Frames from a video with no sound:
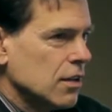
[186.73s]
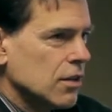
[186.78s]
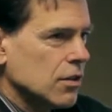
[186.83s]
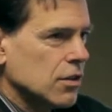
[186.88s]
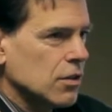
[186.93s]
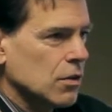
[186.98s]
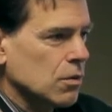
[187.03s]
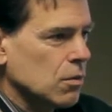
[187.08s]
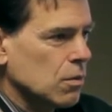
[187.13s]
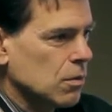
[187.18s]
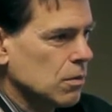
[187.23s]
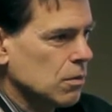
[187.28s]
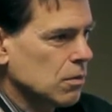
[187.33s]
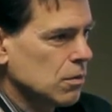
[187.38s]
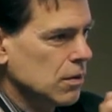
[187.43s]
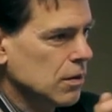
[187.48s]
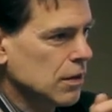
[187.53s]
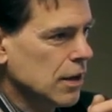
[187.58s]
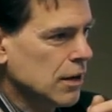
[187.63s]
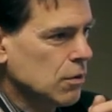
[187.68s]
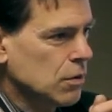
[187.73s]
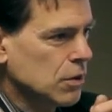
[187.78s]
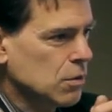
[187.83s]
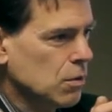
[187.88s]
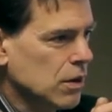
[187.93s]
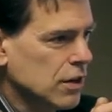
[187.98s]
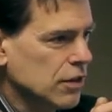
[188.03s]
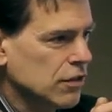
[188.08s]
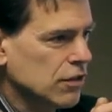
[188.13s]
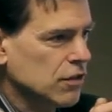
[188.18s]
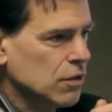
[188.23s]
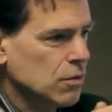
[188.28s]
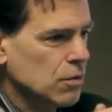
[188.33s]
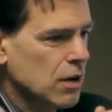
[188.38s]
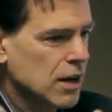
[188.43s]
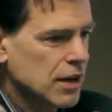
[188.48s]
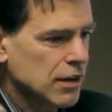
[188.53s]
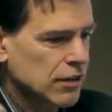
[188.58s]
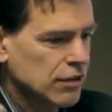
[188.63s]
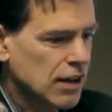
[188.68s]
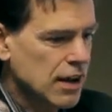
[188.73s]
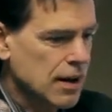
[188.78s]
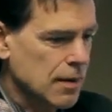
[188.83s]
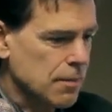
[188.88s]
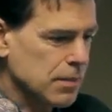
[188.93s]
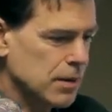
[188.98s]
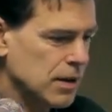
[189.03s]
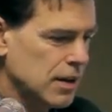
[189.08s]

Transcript: the liquid wants to rise up.